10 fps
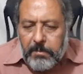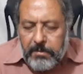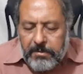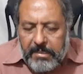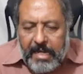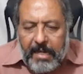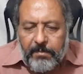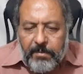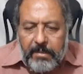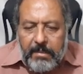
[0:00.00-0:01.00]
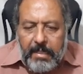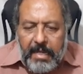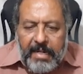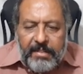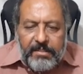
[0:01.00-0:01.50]
scalp,
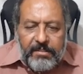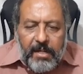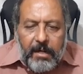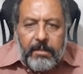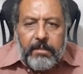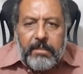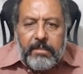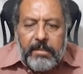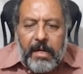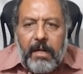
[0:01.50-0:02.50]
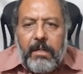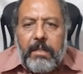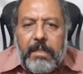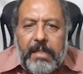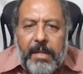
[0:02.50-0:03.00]
and these are the
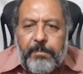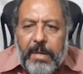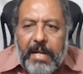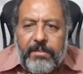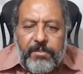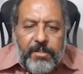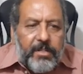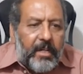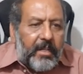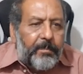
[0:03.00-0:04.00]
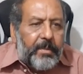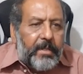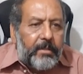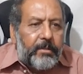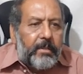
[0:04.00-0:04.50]
grey patch Tinea
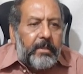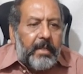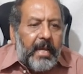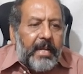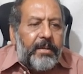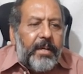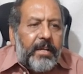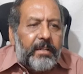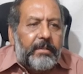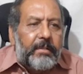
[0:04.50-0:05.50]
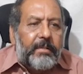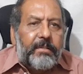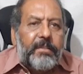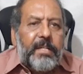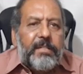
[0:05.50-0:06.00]
capitis. And here
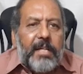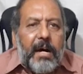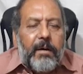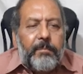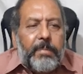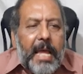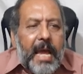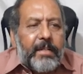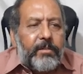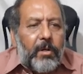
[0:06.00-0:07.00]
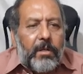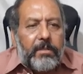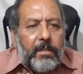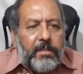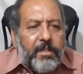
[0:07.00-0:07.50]
there is a black dot
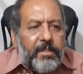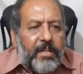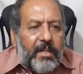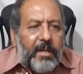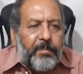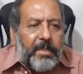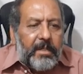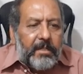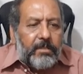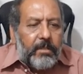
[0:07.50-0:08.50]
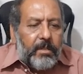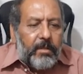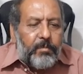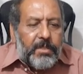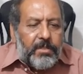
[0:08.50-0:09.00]
Tinea capitis
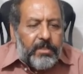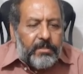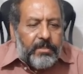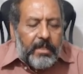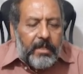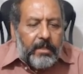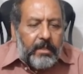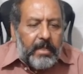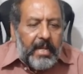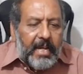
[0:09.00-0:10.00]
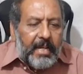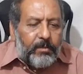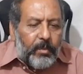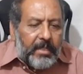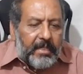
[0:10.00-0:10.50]
which is there, as
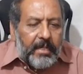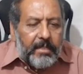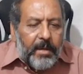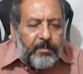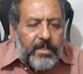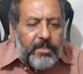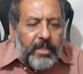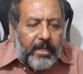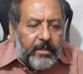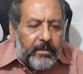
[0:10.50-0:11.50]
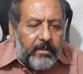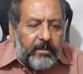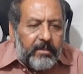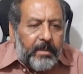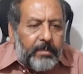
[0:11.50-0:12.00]
one can appreciate
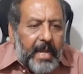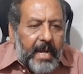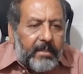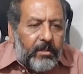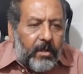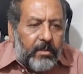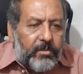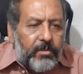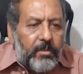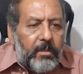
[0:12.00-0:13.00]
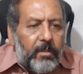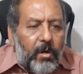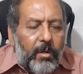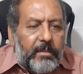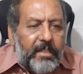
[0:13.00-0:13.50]
the black dots
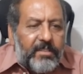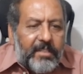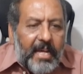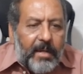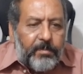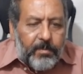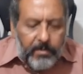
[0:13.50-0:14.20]
on the scalp